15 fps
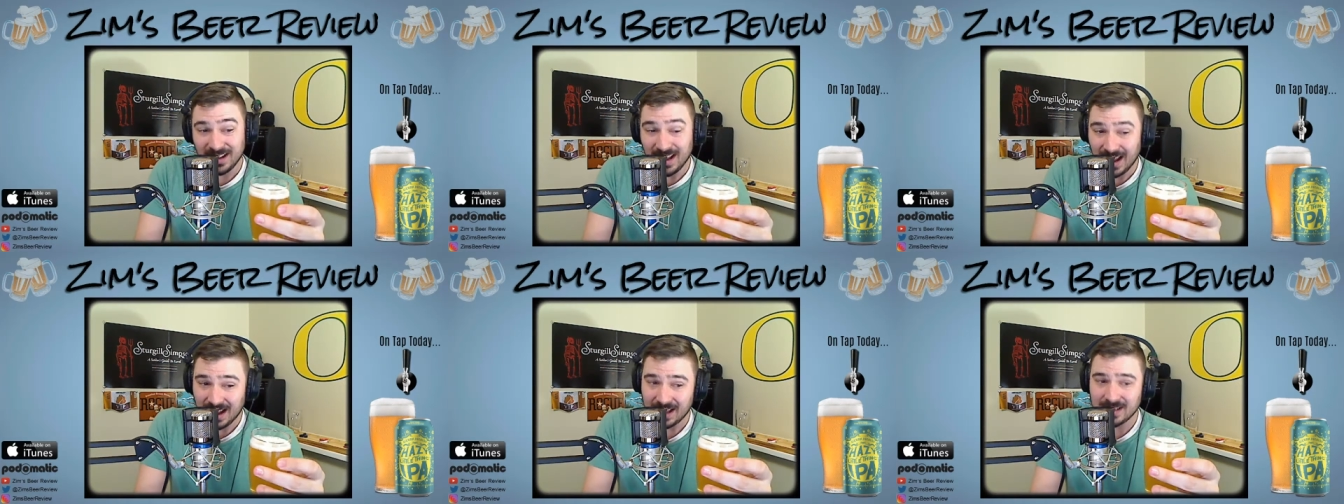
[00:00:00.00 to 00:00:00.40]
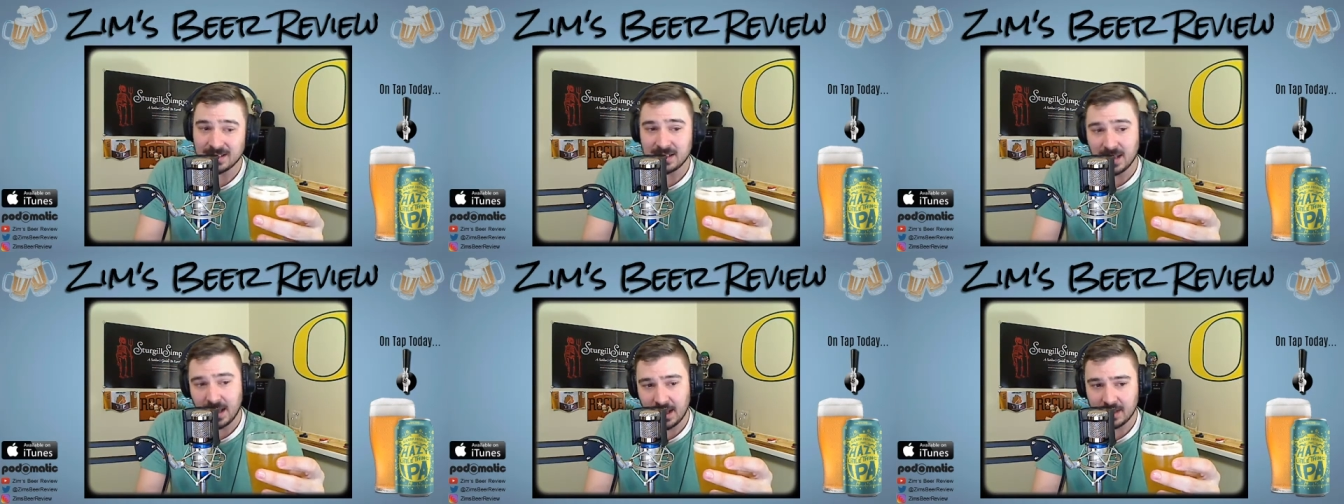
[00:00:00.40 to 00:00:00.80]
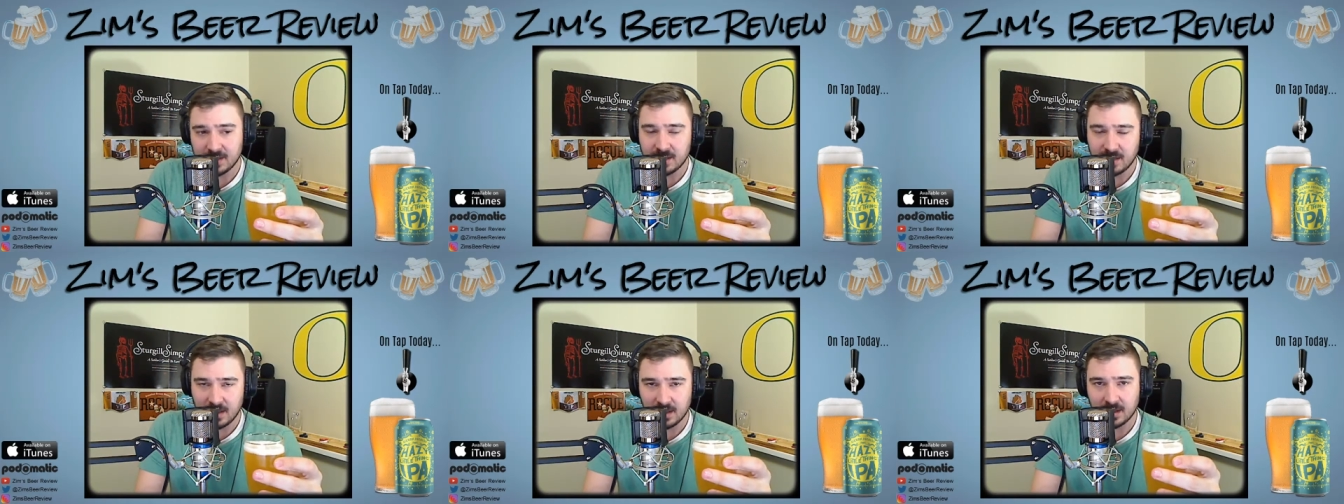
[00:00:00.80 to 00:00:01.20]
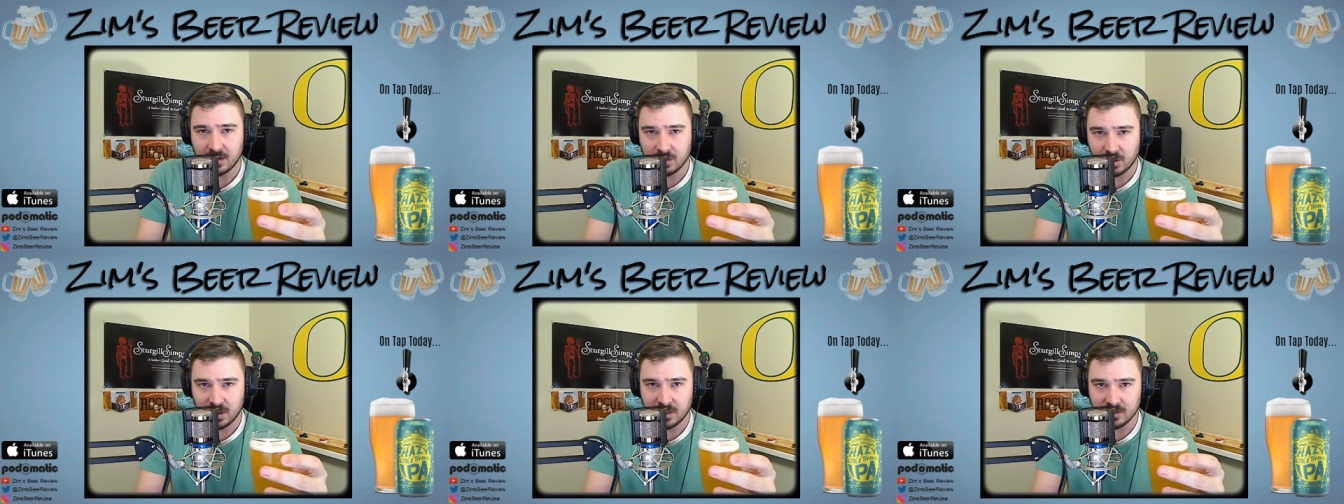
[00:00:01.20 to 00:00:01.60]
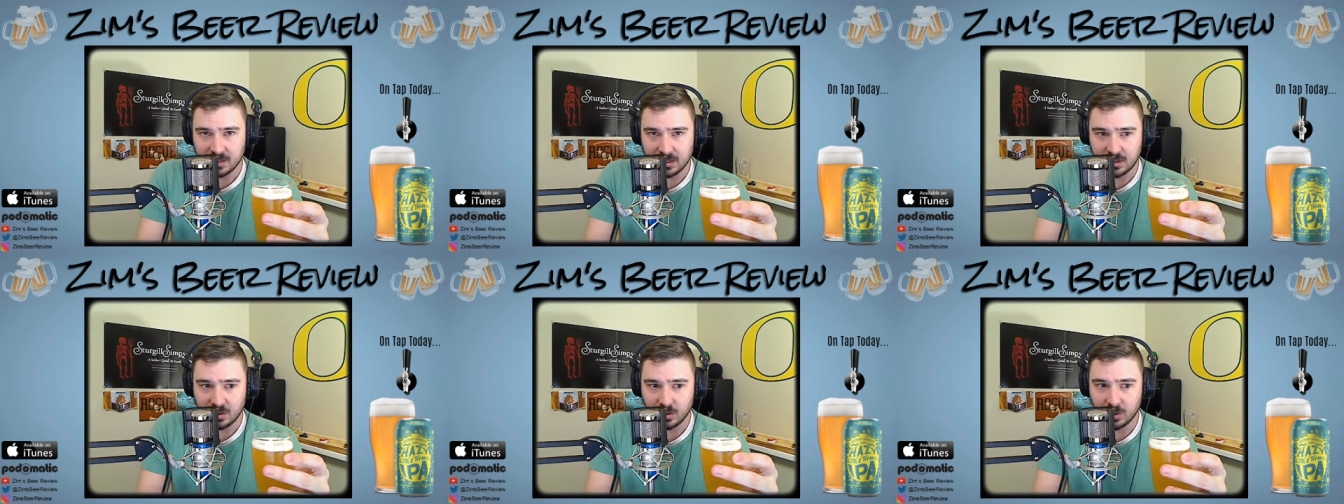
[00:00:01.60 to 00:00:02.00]
and taste that can
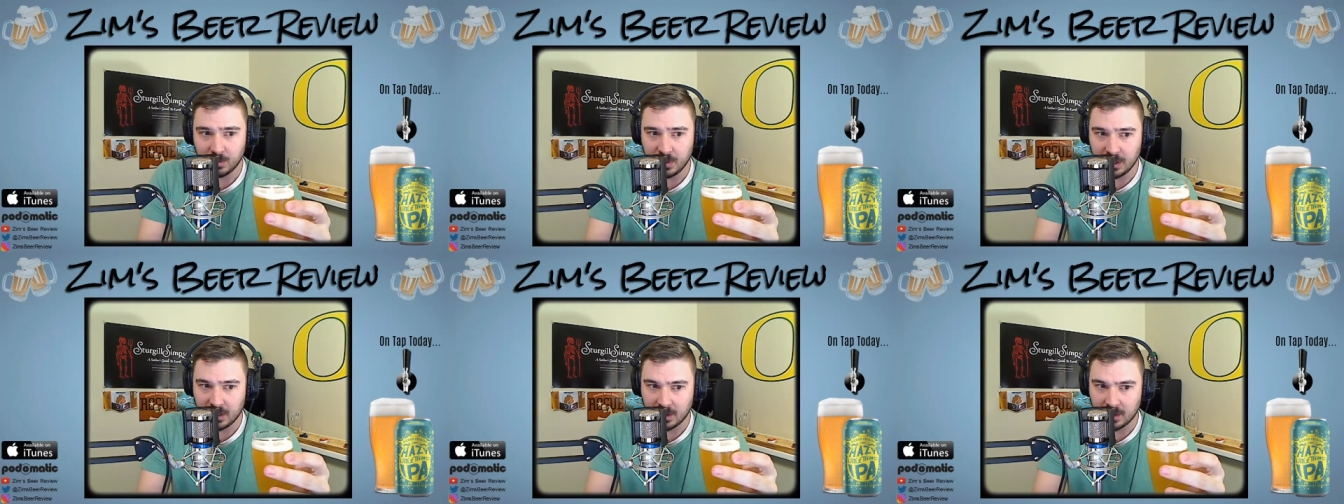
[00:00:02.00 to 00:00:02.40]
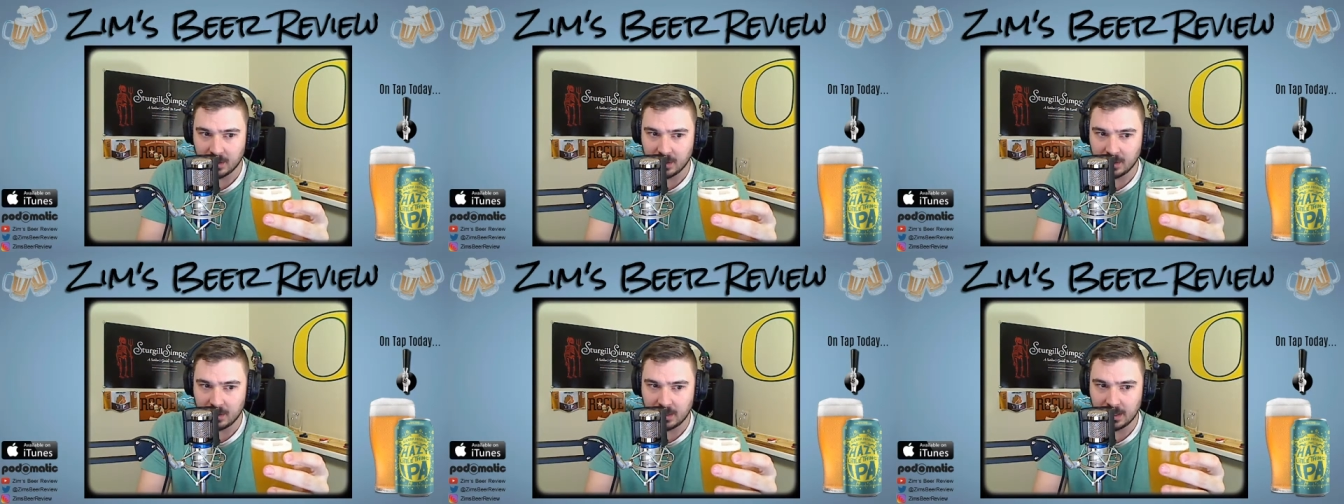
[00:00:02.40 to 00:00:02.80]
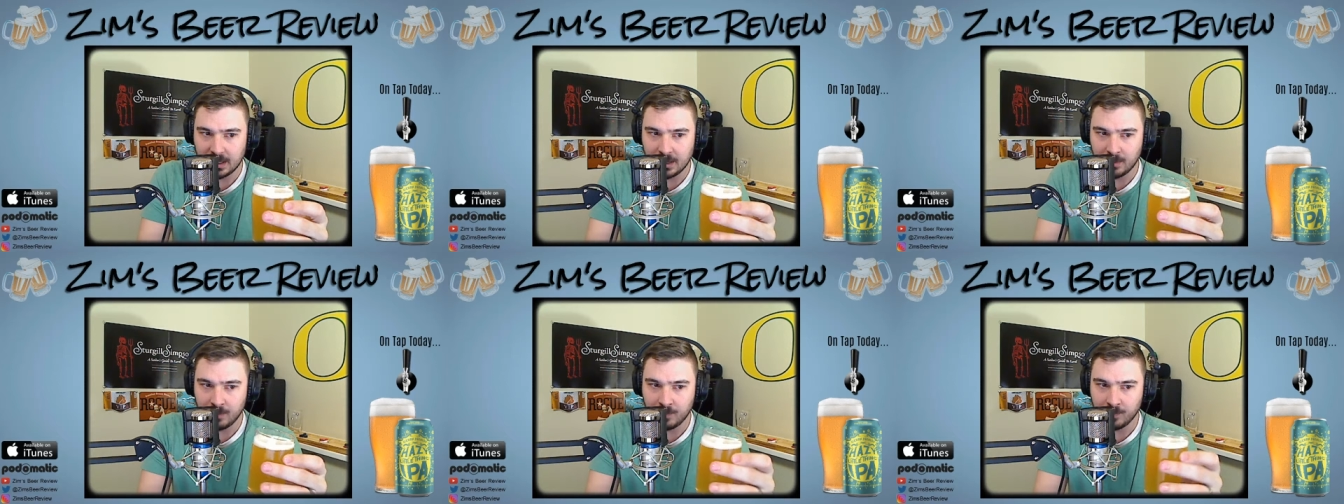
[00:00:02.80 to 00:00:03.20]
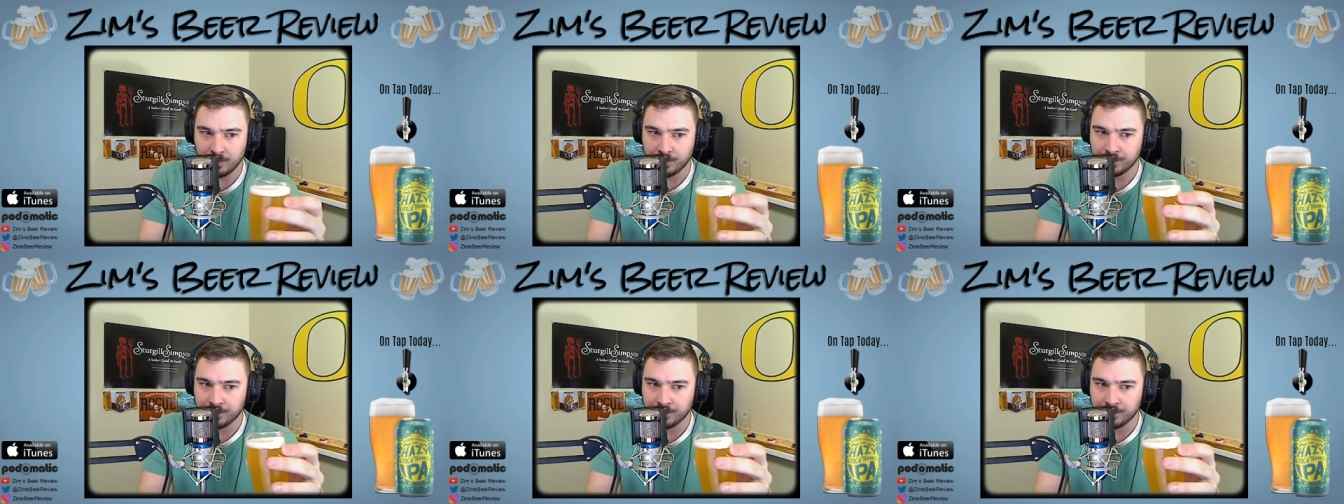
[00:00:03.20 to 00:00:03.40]
translate to a beer. That